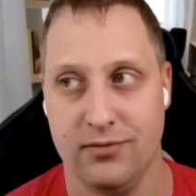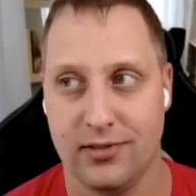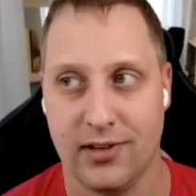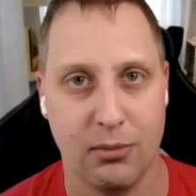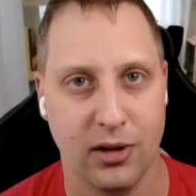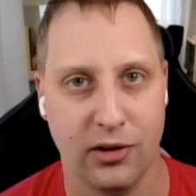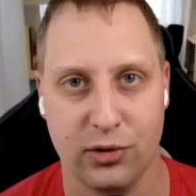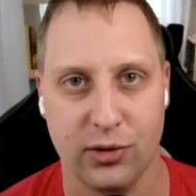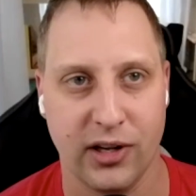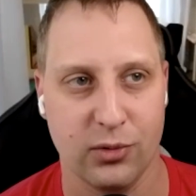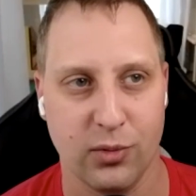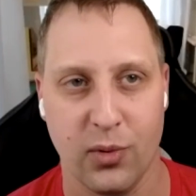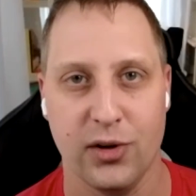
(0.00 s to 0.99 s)
God bless you guys
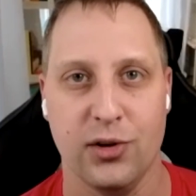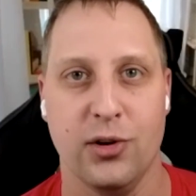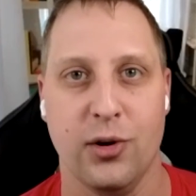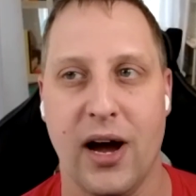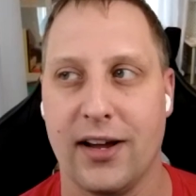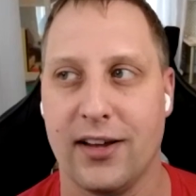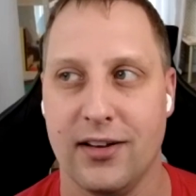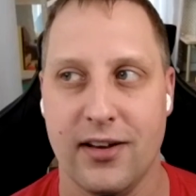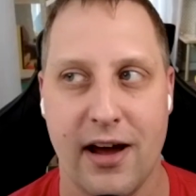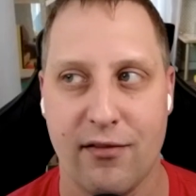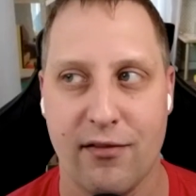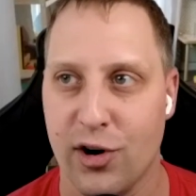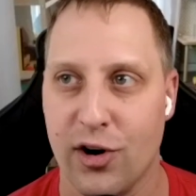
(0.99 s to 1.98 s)
with what you do. I could
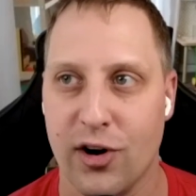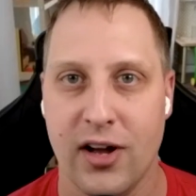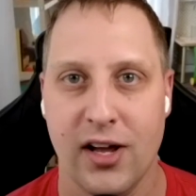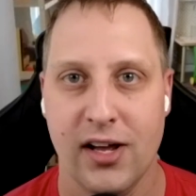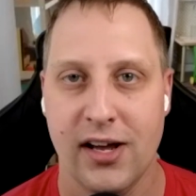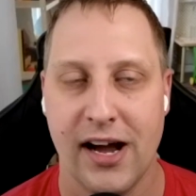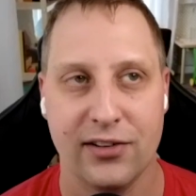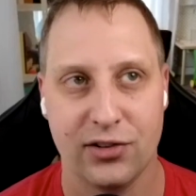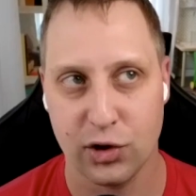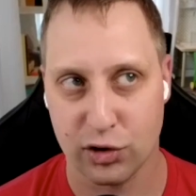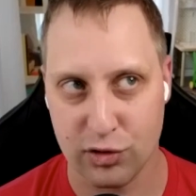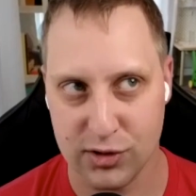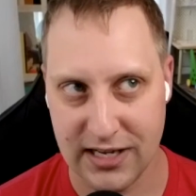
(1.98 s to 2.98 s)
never. I see your
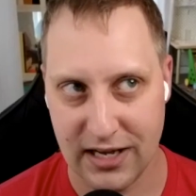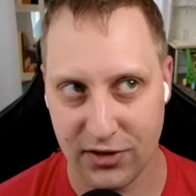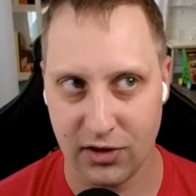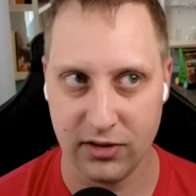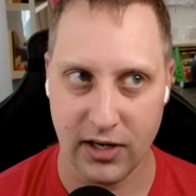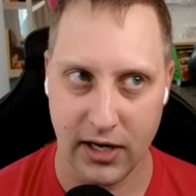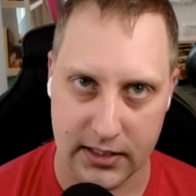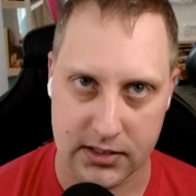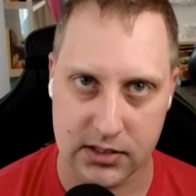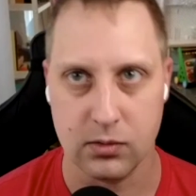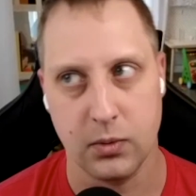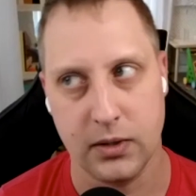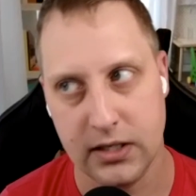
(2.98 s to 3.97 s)
crews out there nights
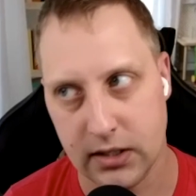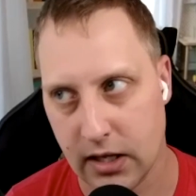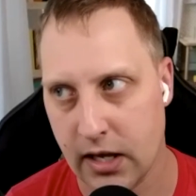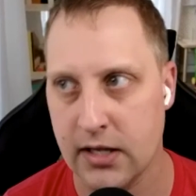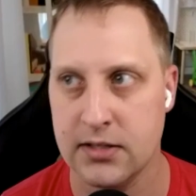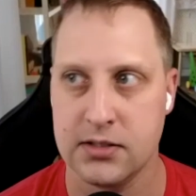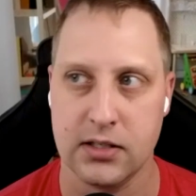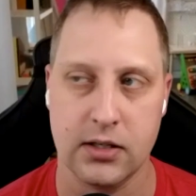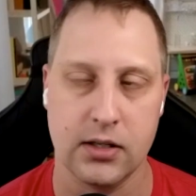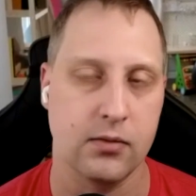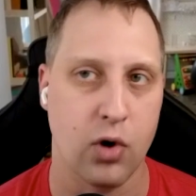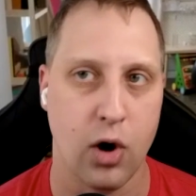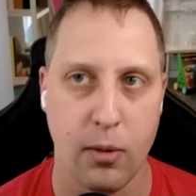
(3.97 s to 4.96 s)
and weekends
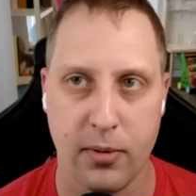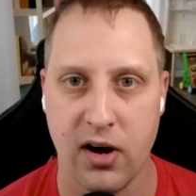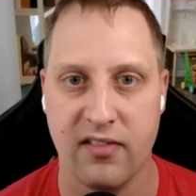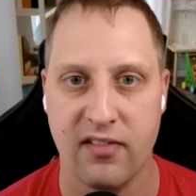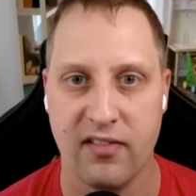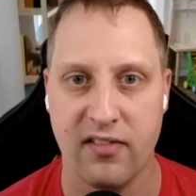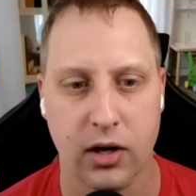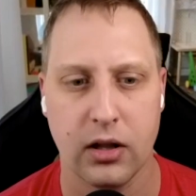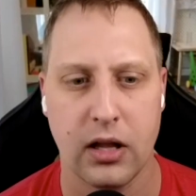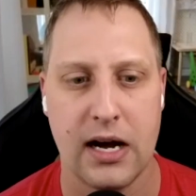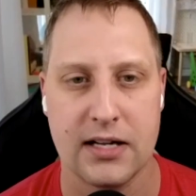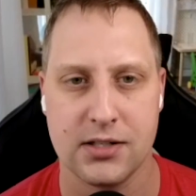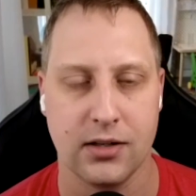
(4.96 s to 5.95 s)
and roping off parking
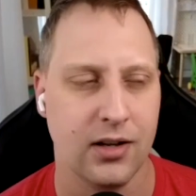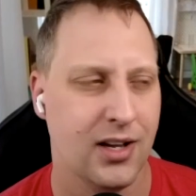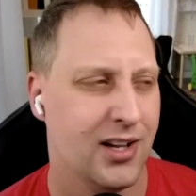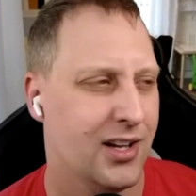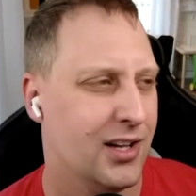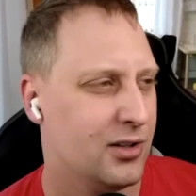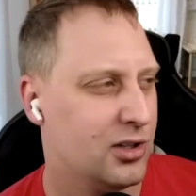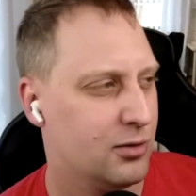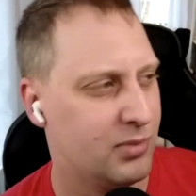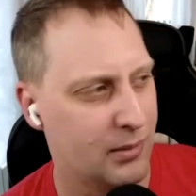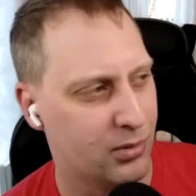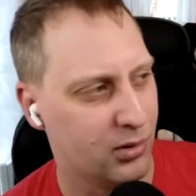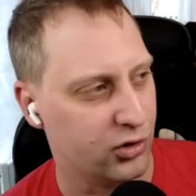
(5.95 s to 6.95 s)
lots and dude,
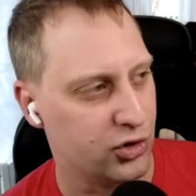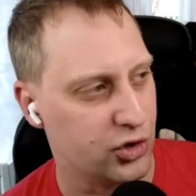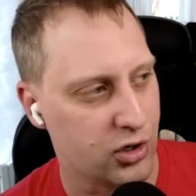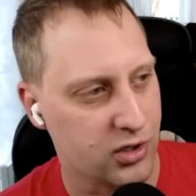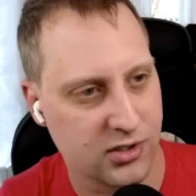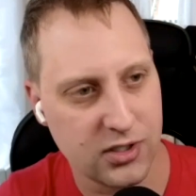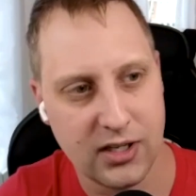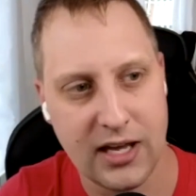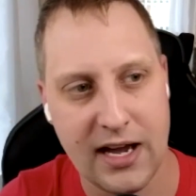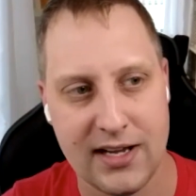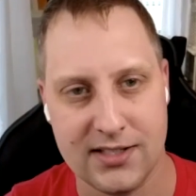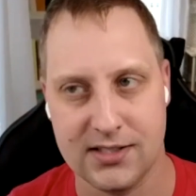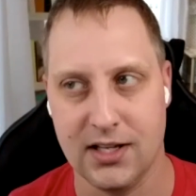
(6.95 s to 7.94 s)
people are jerks to you
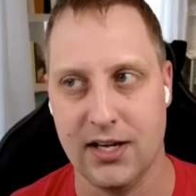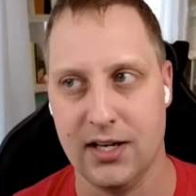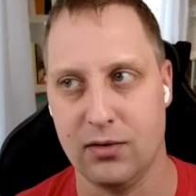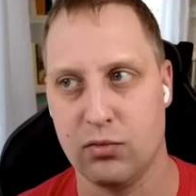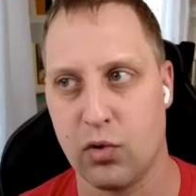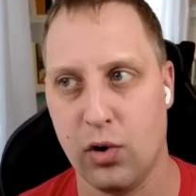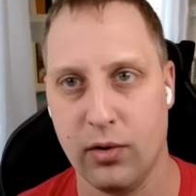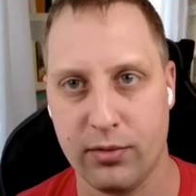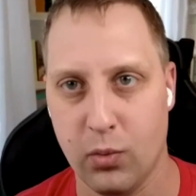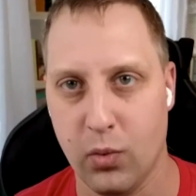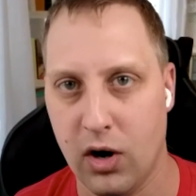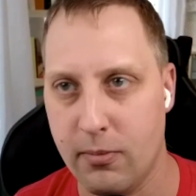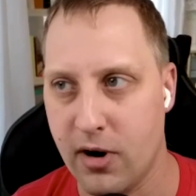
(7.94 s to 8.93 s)
guys, like rolling through
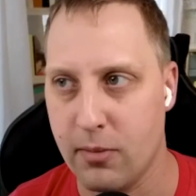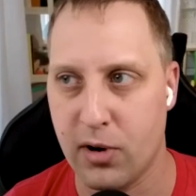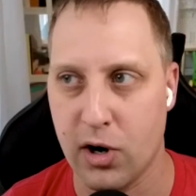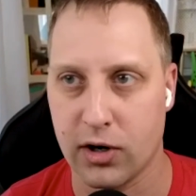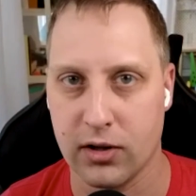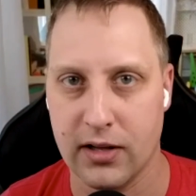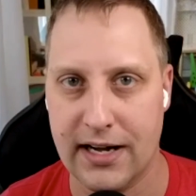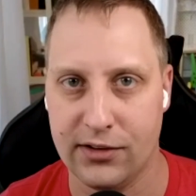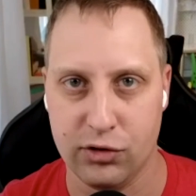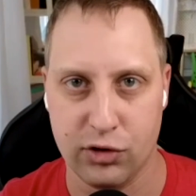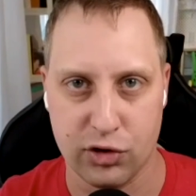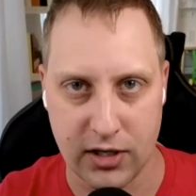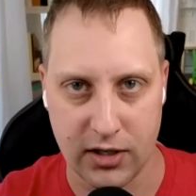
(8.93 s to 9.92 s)
Walmart parking lots and
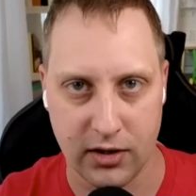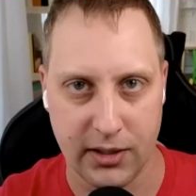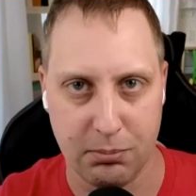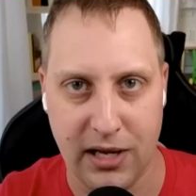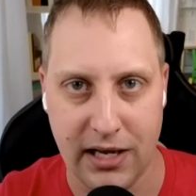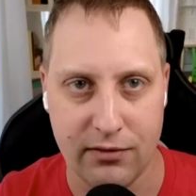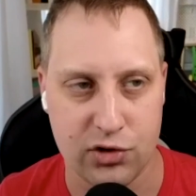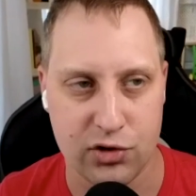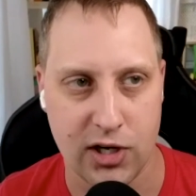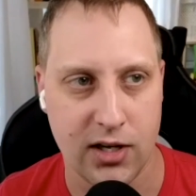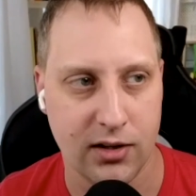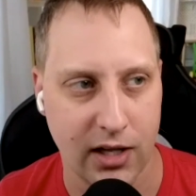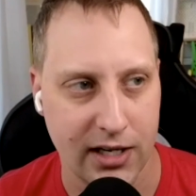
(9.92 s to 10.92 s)
you're trying to like pave
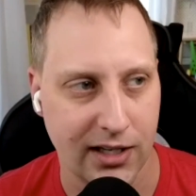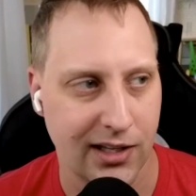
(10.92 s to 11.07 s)
shit, like,